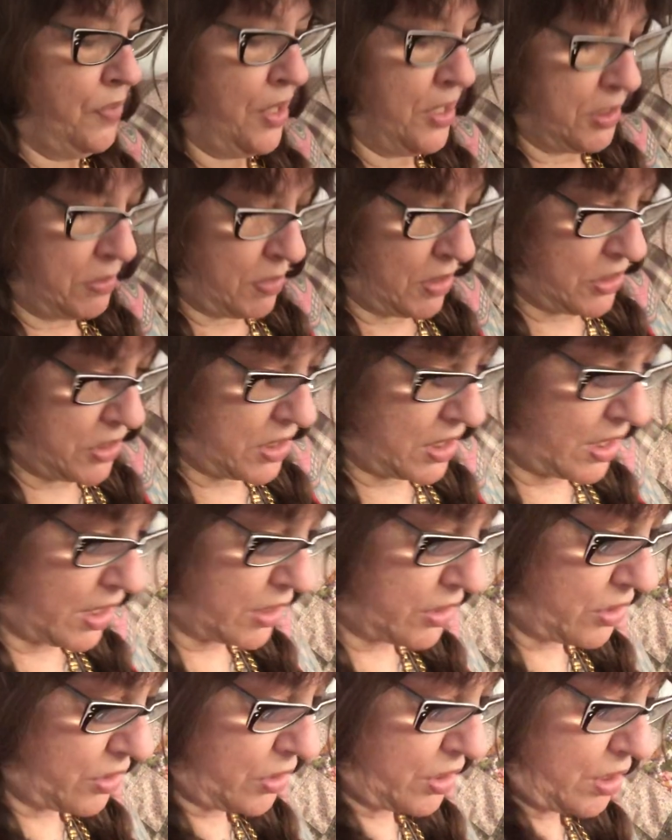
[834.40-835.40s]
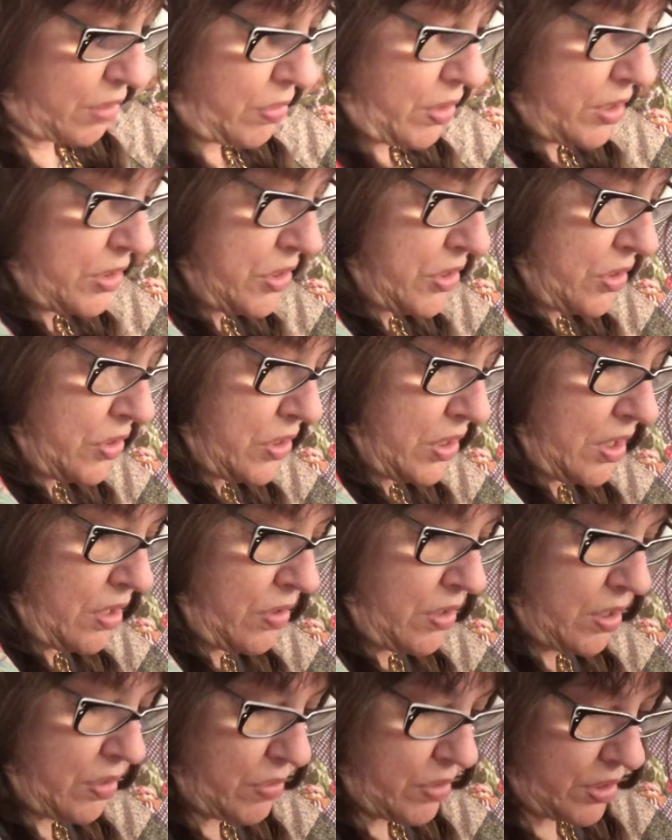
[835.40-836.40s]
As much as I like to look at rhinestones, I
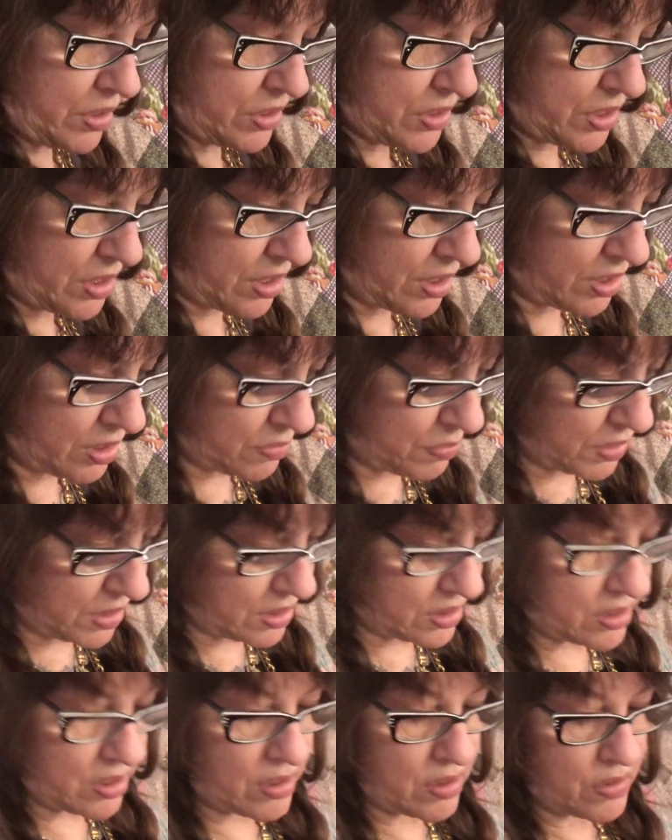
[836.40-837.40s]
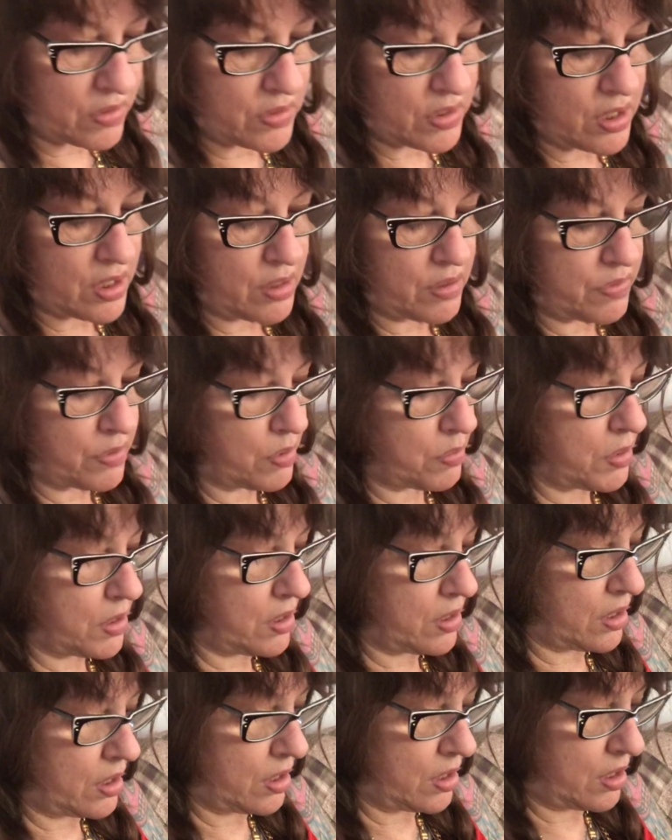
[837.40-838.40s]
don't get real excited because they don't sell for me.